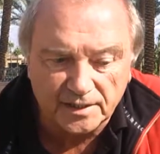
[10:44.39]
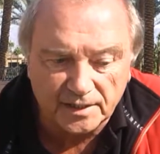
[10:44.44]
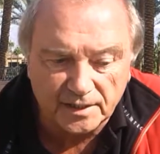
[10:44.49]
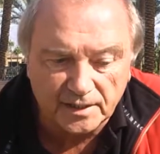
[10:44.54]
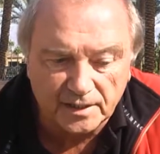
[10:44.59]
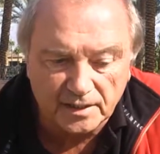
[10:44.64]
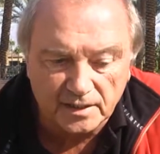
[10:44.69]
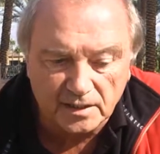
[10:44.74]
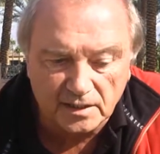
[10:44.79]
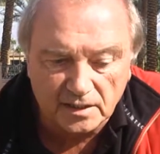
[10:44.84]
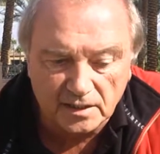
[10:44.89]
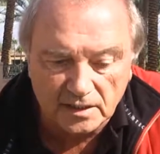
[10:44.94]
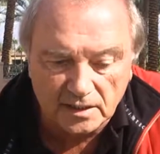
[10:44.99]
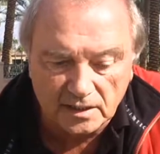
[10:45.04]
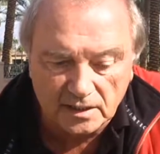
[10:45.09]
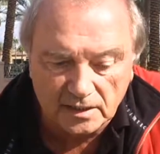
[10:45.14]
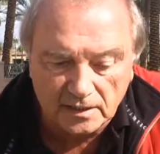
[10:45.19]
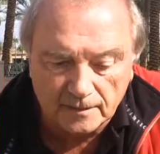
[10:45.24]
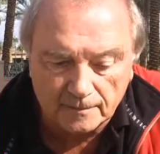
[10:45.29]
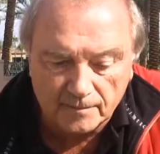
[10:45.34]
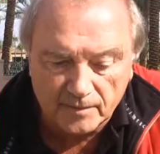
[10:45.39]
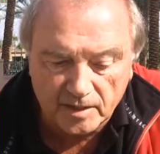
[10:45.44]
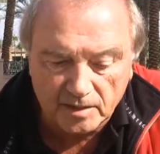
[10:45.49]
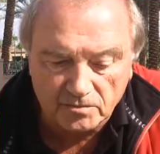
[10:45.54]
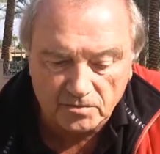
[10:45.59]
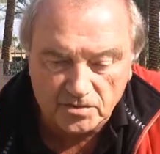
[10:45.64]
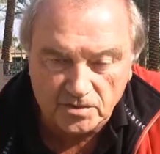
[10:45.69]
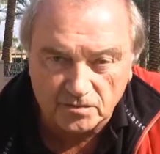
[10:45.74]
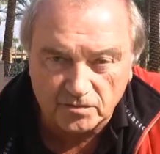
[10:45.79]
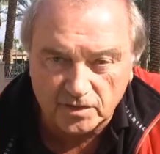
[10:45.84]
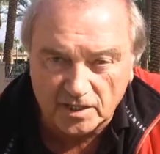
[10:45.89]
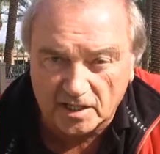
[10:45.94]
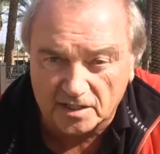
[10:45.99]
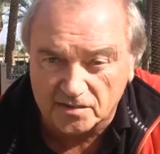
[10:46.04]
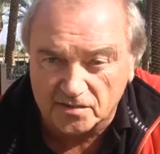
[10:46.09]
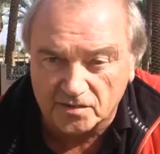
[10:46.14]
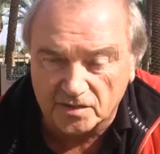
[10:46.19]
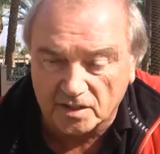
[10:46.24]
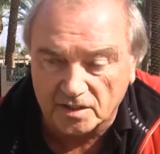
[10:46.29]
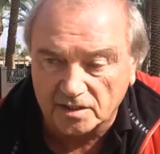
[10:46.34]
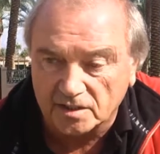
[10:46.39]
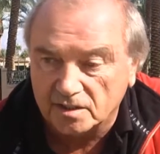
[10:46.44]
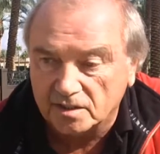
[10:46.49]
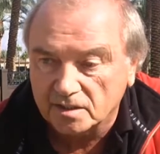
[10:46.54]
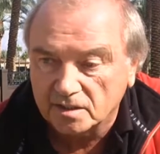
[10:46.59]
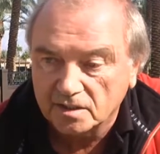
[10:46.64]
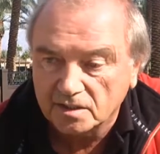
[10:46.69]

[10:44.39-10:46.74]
and it was a flat site,